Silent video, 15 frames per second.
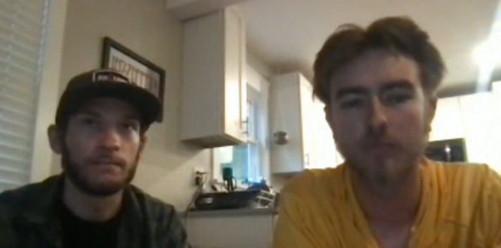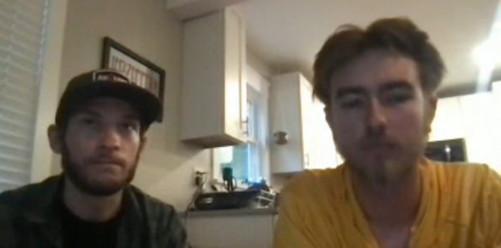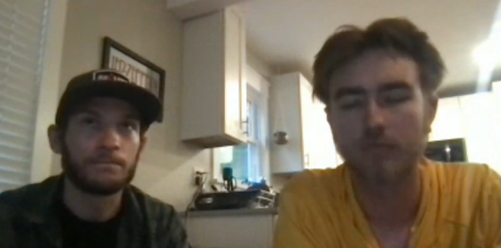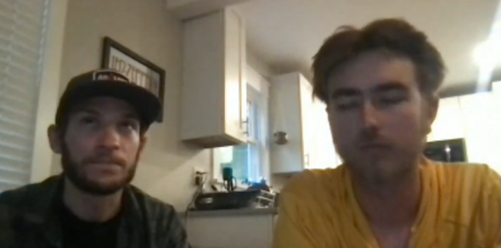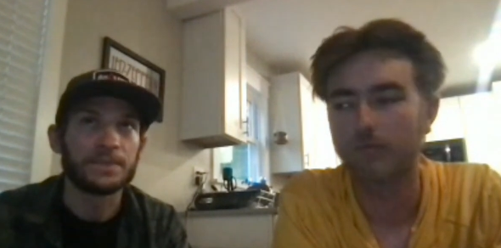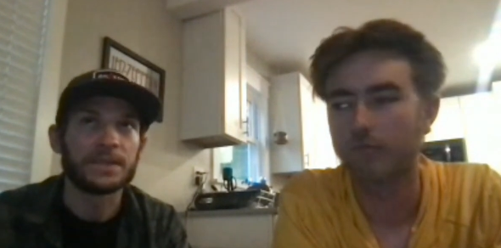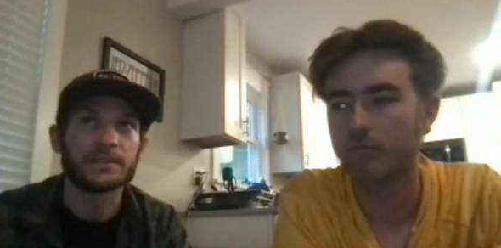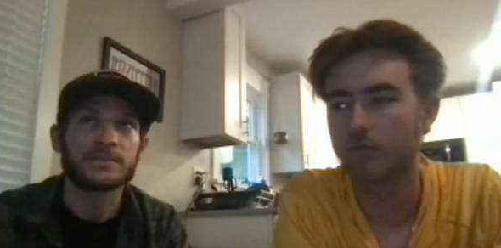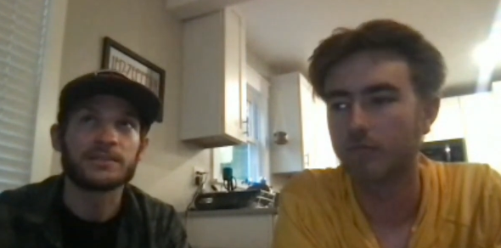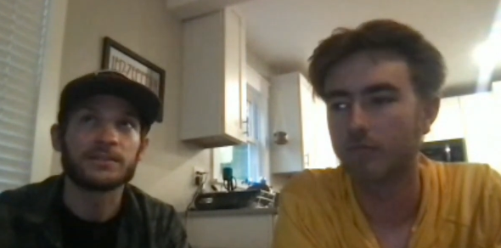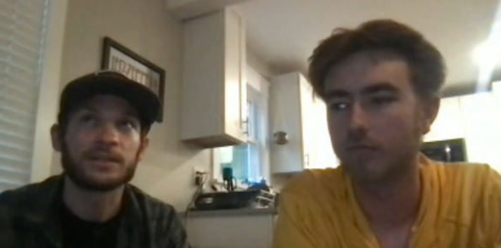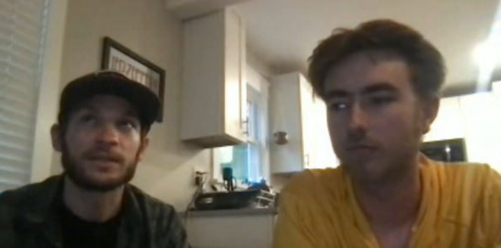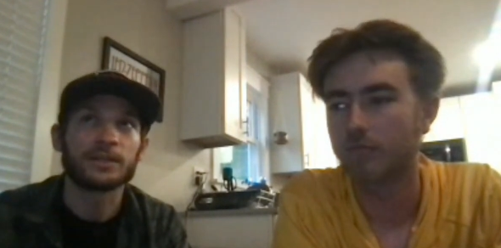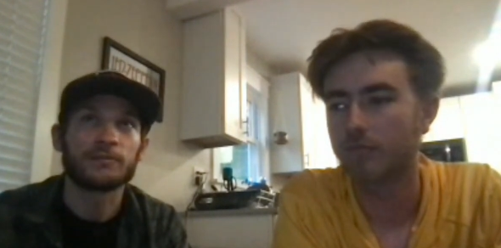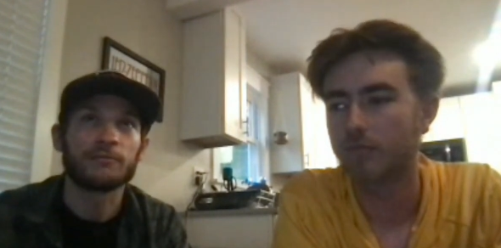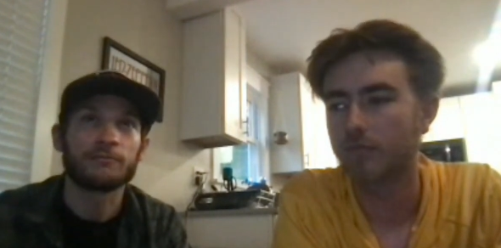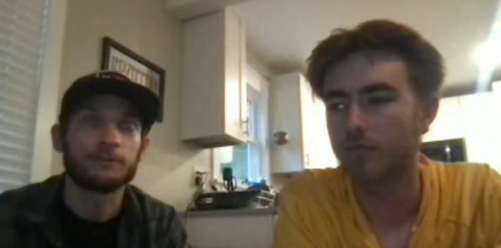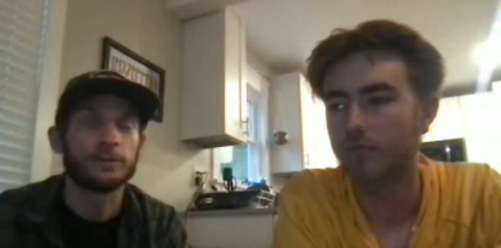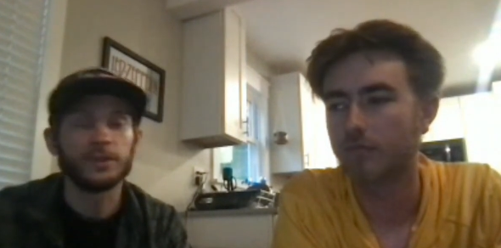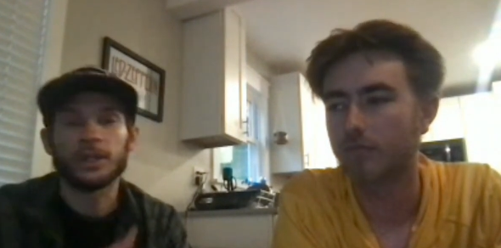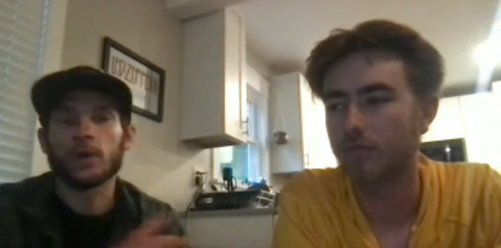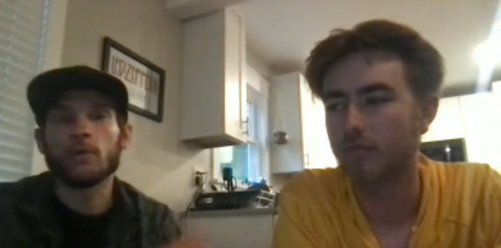Speaker 1: um, not to like
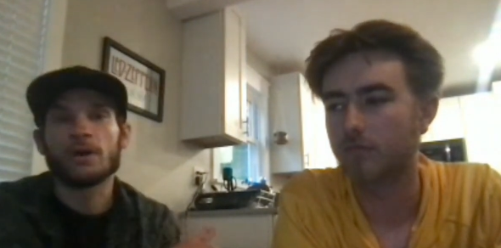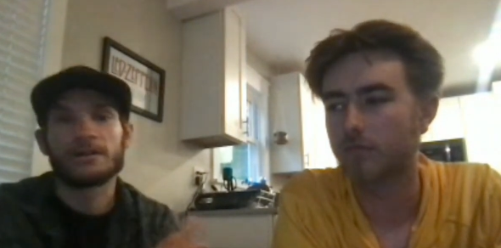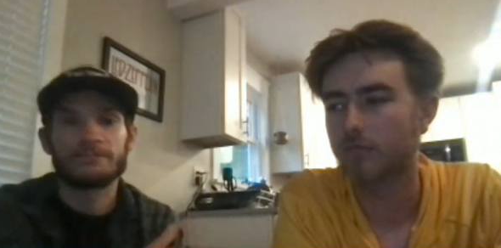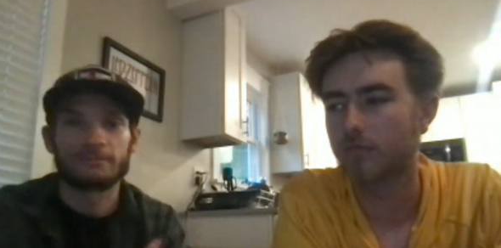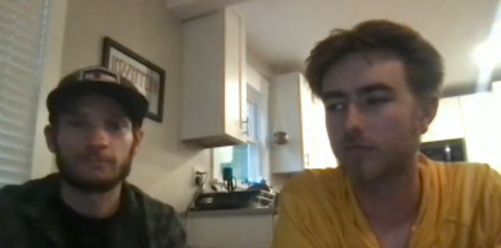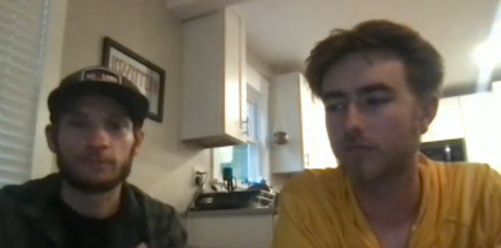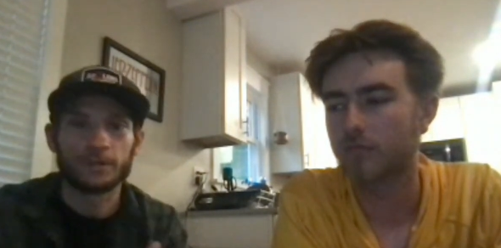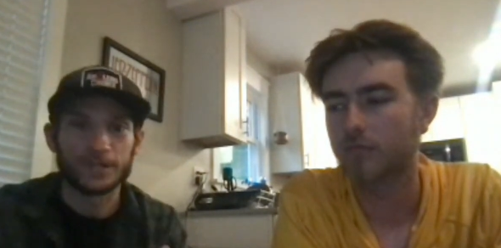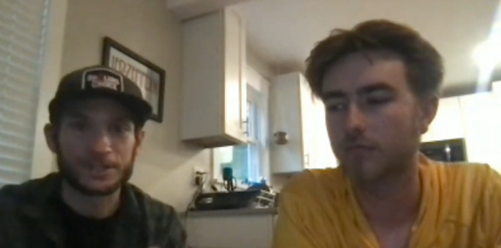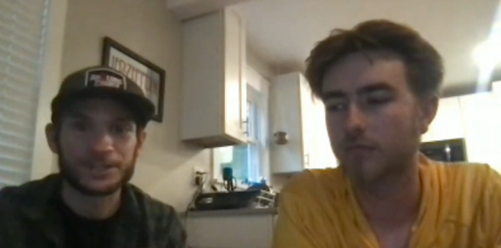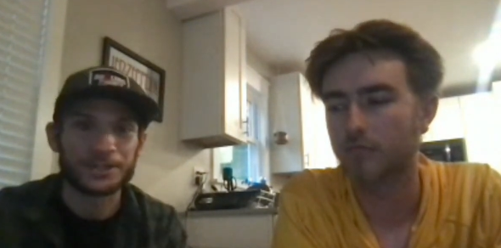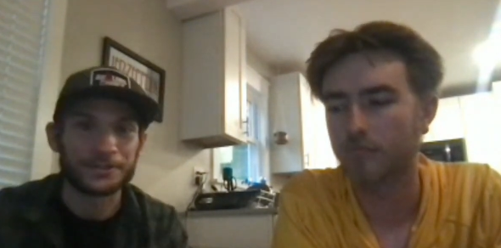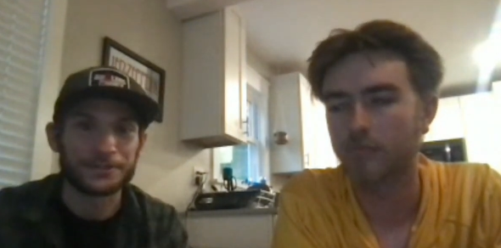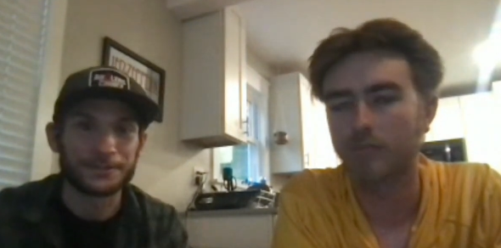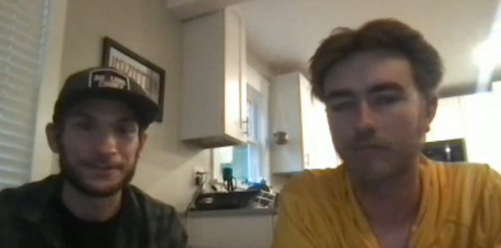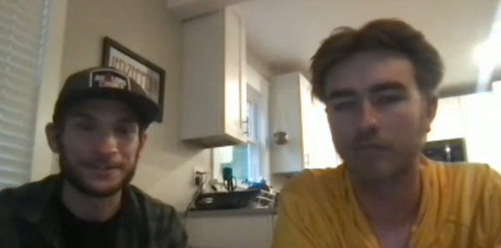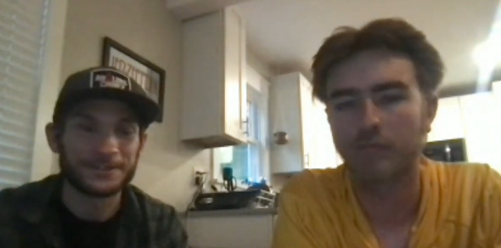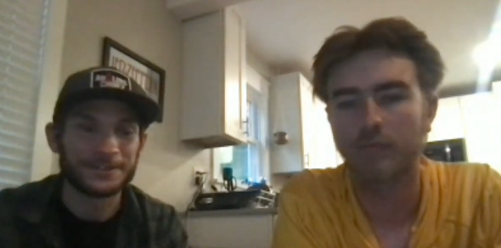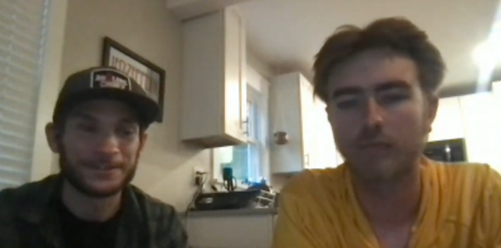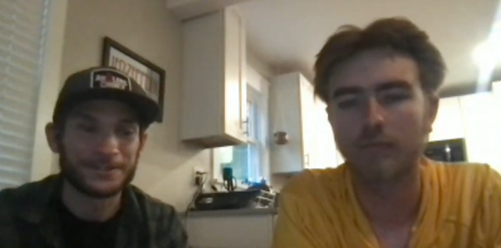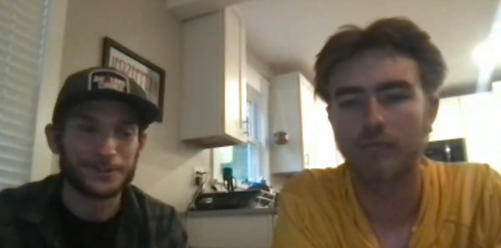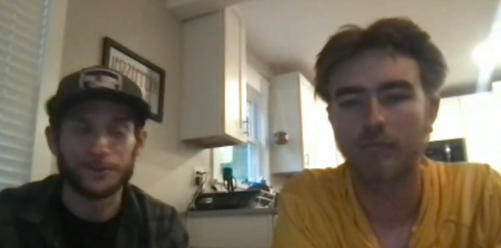fully go off of what each other
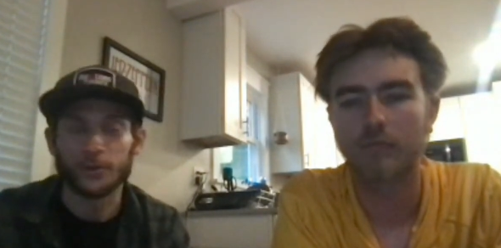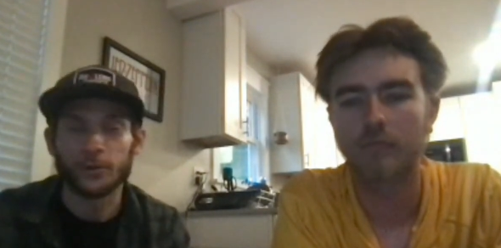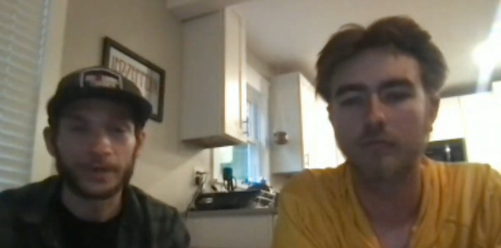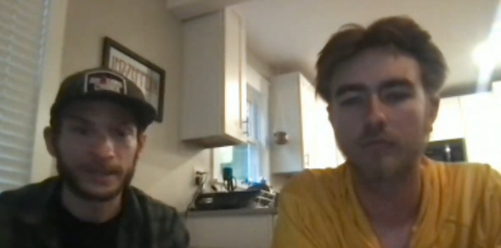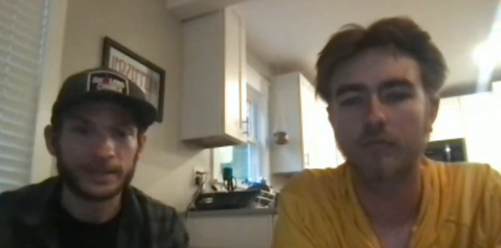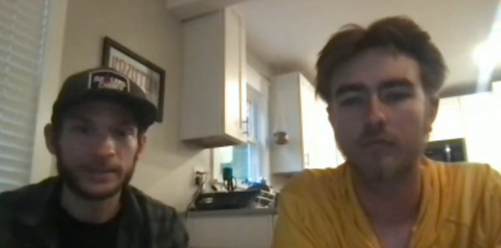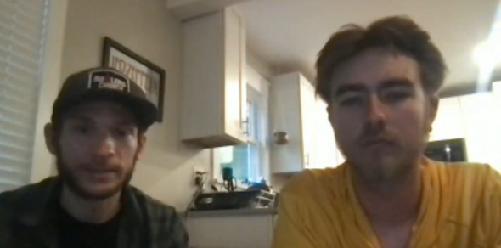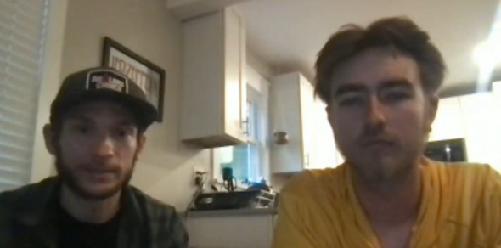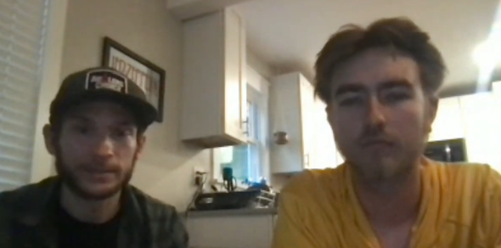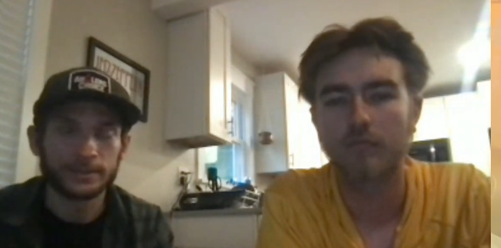are doing.